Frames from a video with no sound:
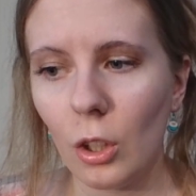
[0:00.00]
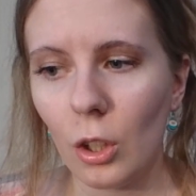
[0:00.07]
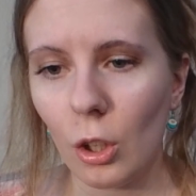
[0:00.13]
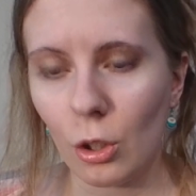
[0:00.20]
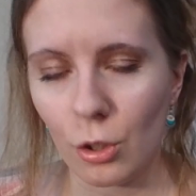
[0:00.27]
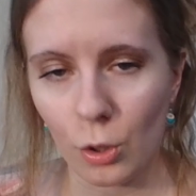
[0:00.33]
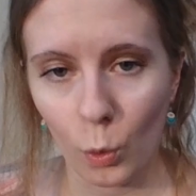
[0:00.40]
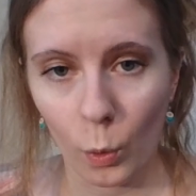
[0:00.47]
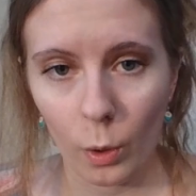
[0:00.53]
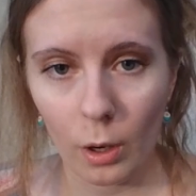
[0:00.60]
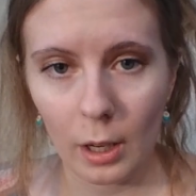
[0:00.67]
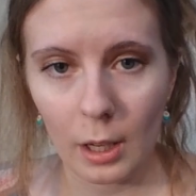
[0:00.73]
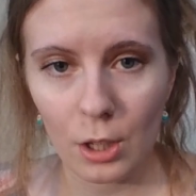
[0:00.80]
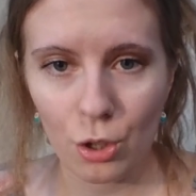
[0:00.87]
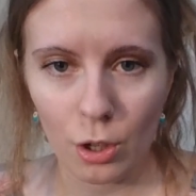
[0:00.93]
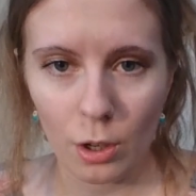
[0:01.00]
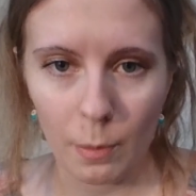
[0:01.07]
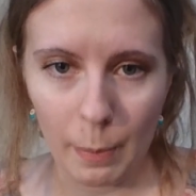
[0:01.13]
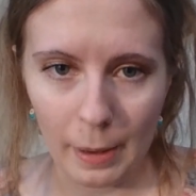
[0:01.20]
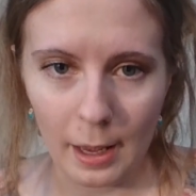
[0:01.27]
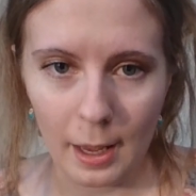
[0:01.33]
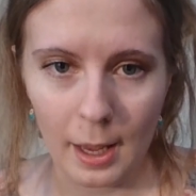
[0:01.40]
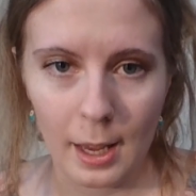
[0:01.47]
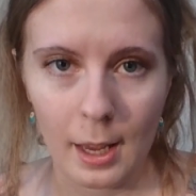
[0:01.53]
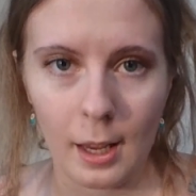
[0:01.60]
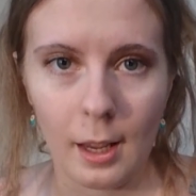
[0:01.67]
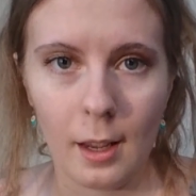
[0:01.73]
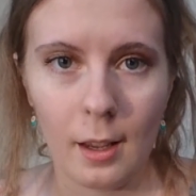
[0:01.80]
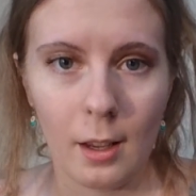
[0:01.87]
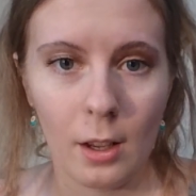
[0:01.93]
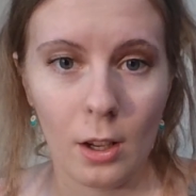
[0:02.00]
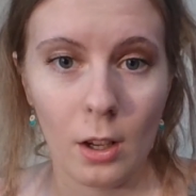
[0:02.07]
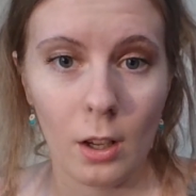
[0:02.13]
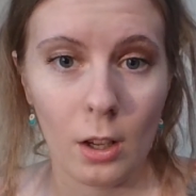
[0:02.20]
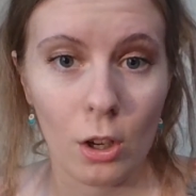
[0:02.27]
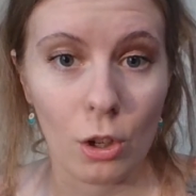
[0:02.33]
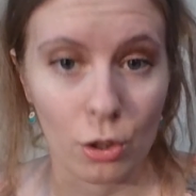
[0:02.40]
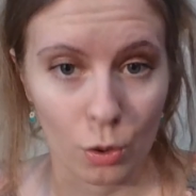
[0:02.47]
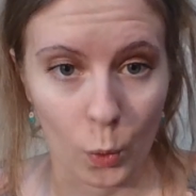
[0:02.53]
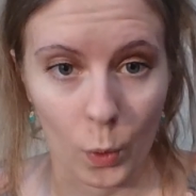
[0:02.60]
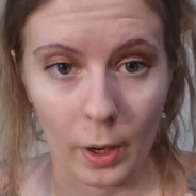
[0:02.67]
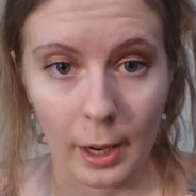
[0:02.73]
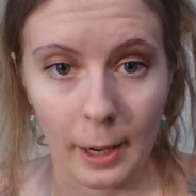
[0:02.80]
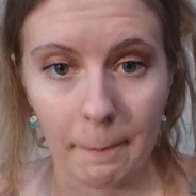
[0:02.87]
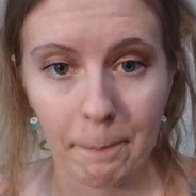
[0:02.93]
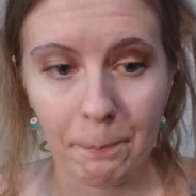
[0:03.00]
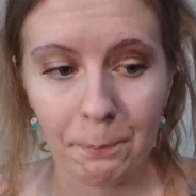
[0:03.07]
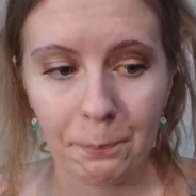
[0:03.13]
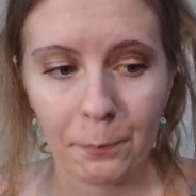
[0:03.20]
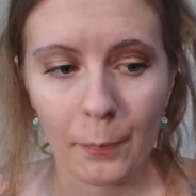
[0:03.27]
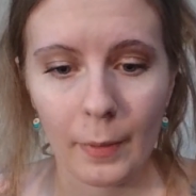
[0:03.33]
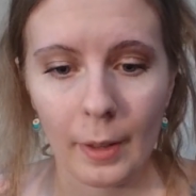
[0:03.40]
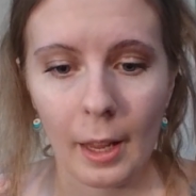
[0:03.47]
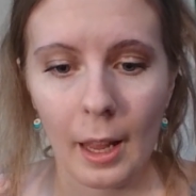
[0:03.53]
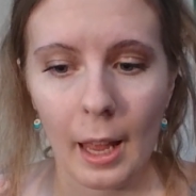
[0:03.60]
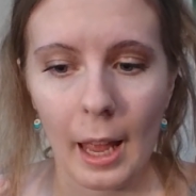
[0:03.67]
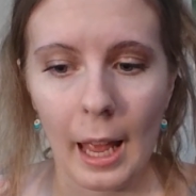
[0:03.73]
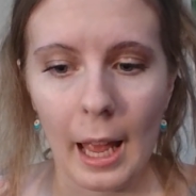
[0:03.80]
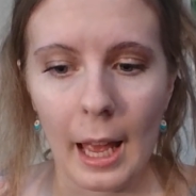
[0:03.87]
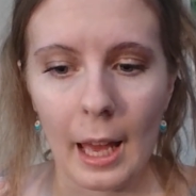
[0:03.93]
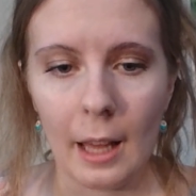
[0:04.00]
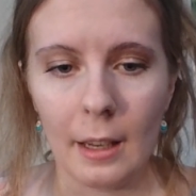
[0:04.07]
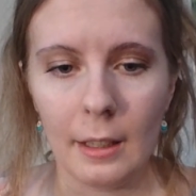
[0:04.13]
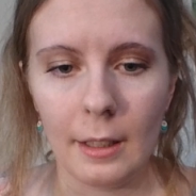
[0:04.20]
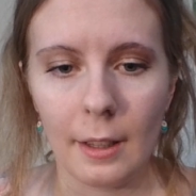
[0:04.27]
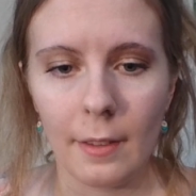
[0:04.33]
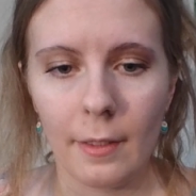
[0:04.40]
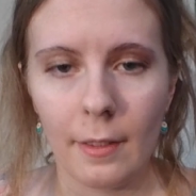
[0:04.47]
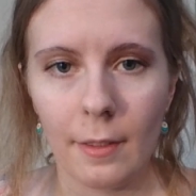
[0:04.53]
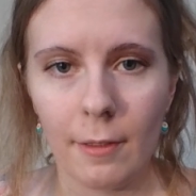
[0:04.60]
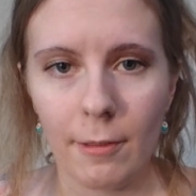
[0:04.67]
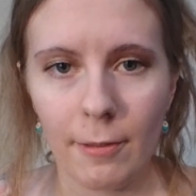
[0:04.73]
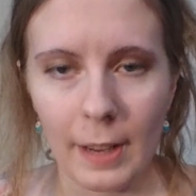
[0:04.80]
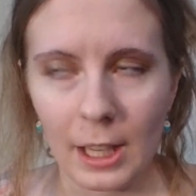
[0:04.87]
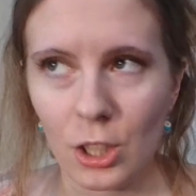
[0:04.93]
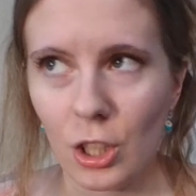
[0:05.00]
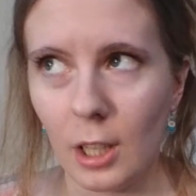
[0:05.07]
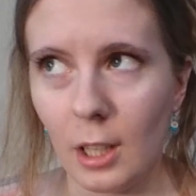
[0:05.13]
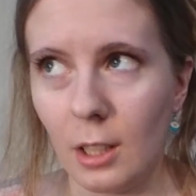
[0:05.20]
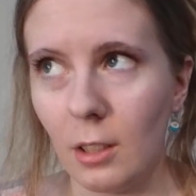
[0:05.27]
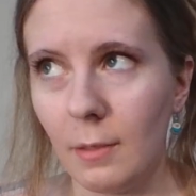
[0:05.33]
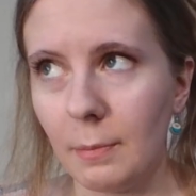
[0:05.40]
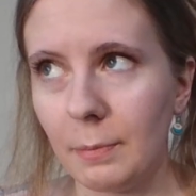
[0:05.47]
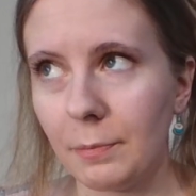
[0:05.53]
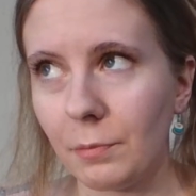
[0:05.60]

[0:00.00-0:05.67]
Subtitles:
your story should be your story, and fiction